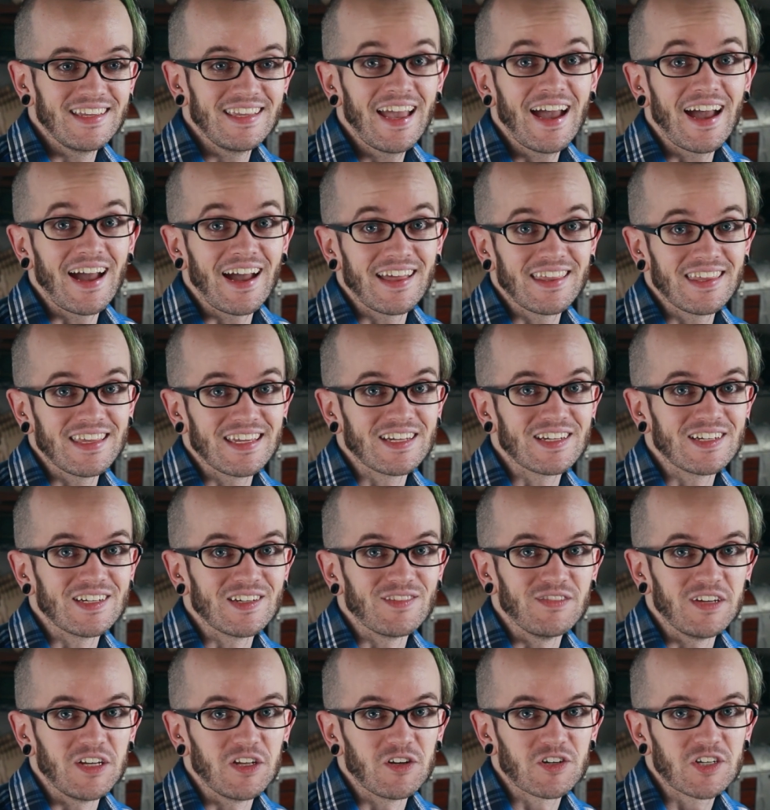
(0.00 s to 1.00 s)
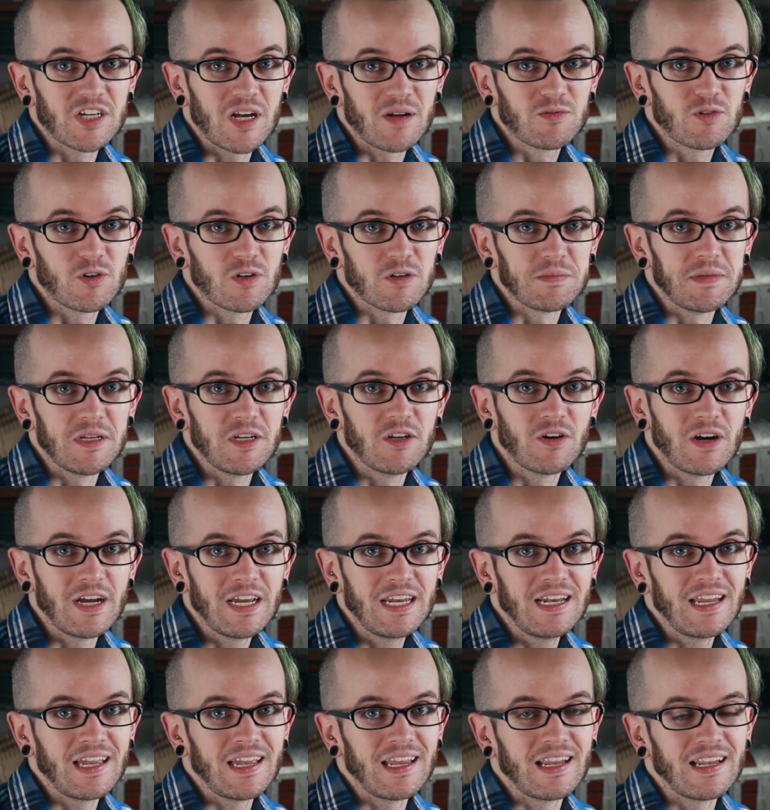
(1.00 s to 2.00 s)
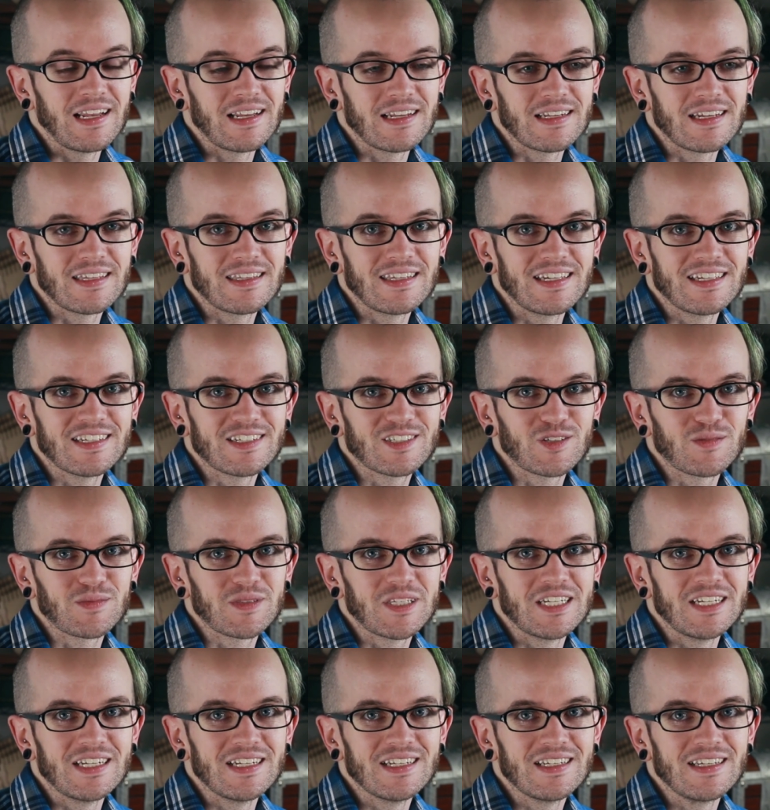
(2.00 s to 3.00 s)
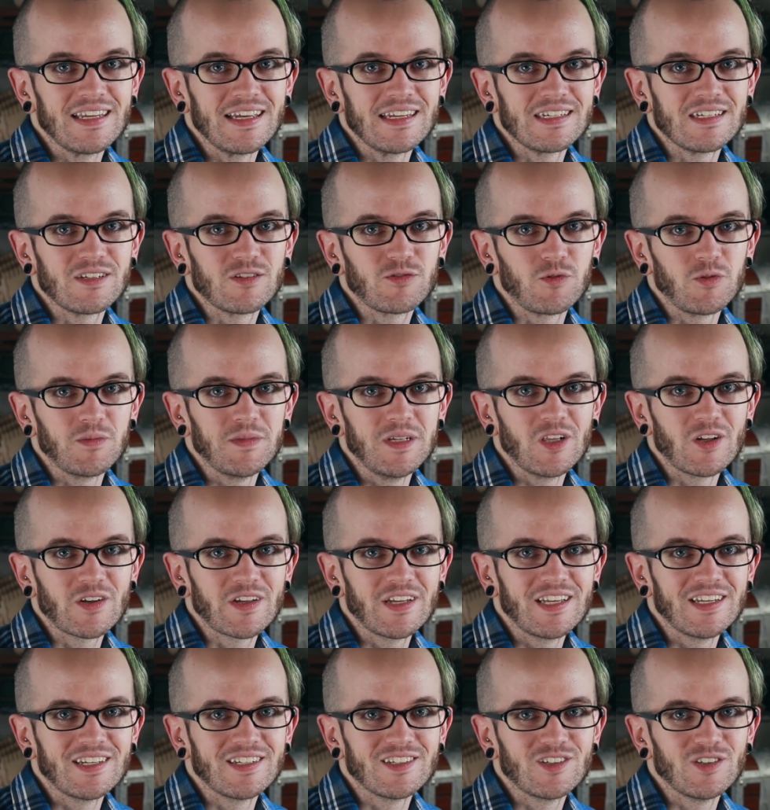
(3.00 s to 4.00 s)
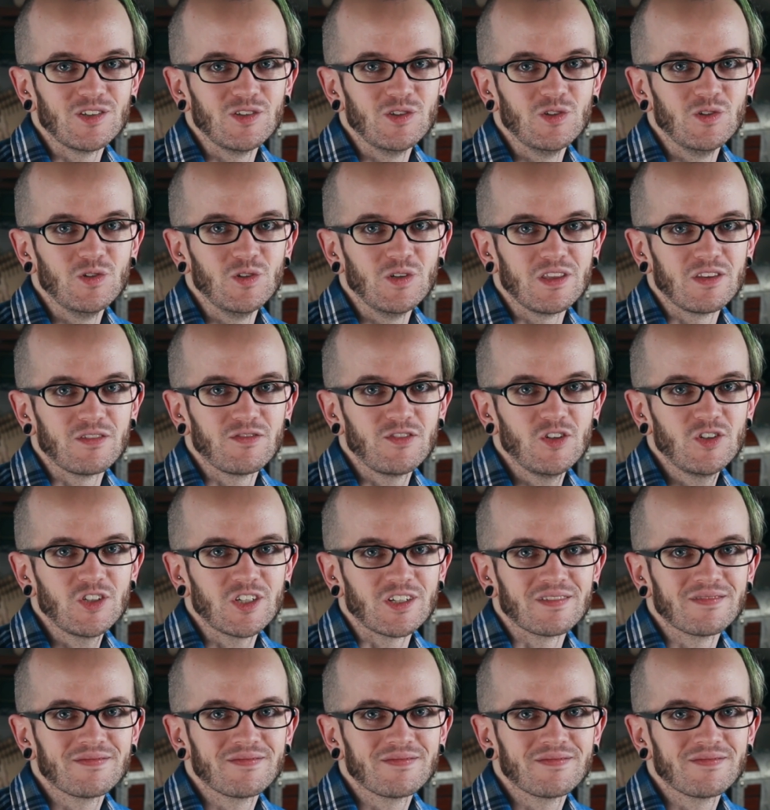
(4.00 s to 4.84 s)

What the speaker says: Yeah, I think a video shop tour would be great, and I think it's something Des will be looking into in the future.